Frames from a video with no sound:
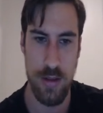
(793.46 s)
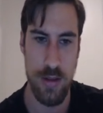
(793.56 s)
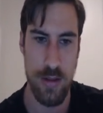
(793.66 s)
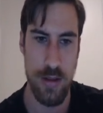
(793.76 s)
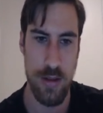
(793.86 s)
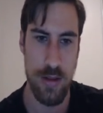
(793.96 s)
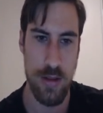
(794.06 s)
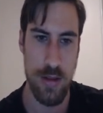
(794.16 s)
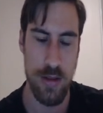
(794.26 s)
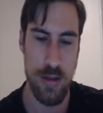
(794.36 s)

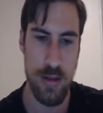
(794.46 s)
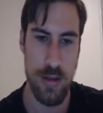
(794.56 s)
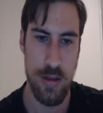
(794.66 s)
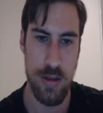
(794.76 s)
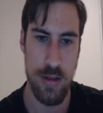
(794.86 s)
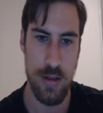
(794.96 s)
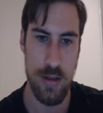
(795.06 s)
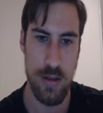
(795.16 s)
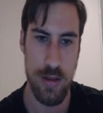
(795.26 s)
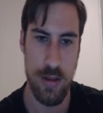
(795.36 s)

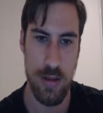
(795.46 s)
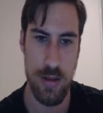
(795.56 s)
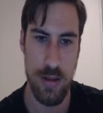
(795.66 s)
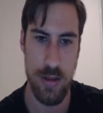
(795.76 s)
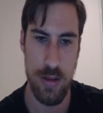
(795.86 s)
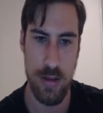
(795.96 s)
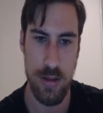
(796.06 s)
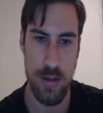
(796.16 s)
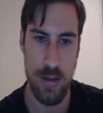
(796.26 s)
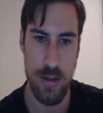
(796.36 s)

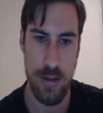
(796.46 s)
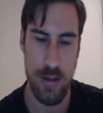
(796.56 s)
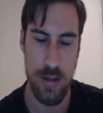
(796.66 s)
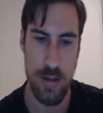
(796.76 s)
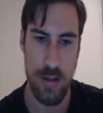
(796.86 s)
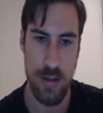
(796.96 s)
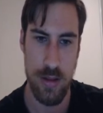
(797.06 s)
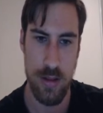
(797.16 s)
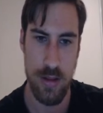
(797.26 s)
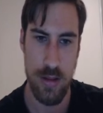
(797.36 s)

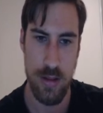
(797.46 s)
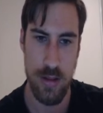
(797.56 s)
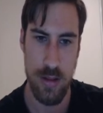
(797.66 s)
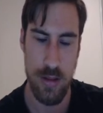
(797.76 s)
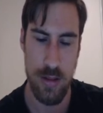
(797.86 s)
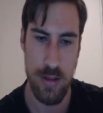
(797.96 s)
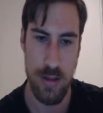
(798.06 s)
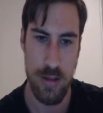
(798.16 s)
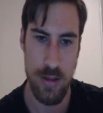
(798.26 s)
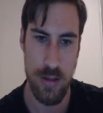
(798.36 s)

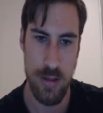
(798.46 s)
(not speaking)